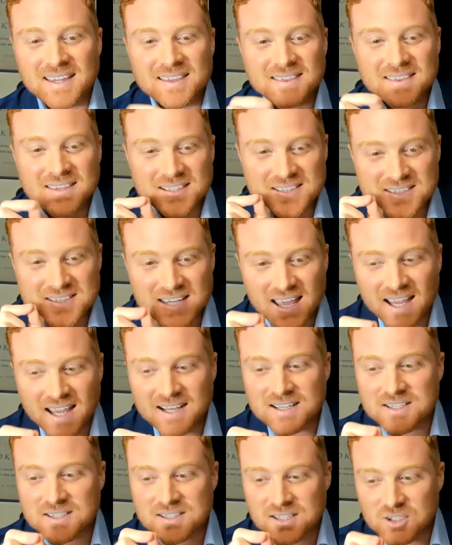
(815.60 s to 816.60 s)
The
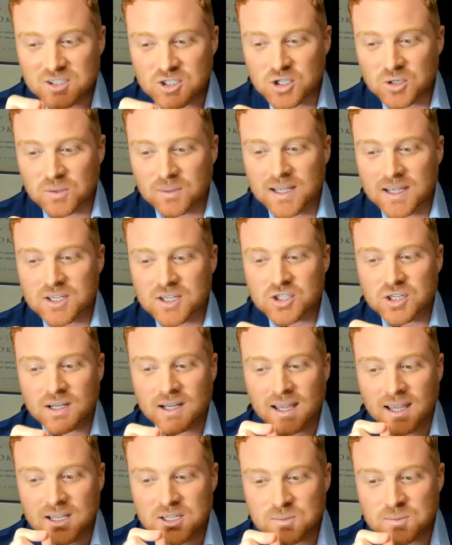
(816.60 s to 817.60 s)
tax situation
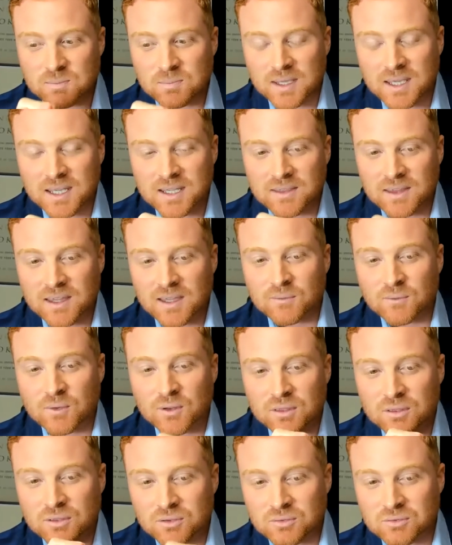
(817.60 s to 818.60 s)
has been there for
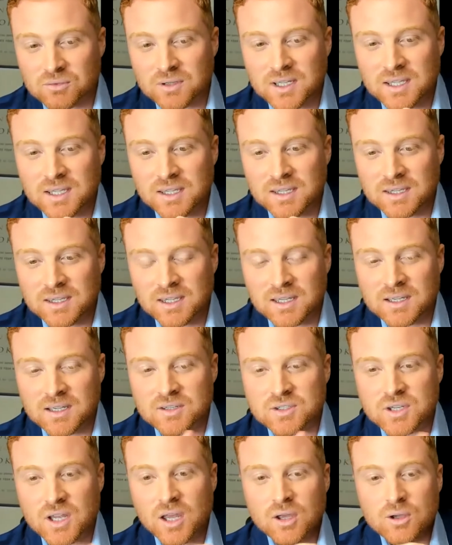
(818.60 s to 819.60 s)
three
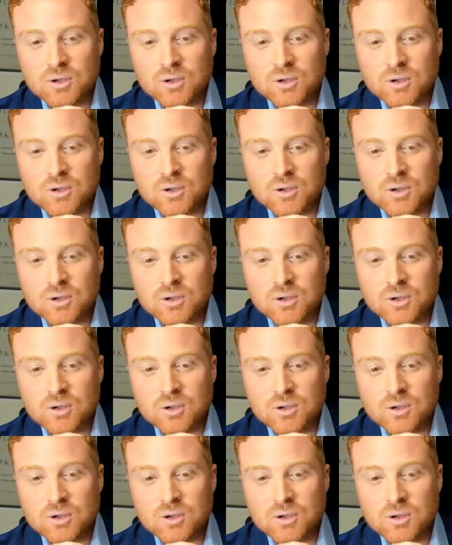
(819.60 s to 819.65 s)
years.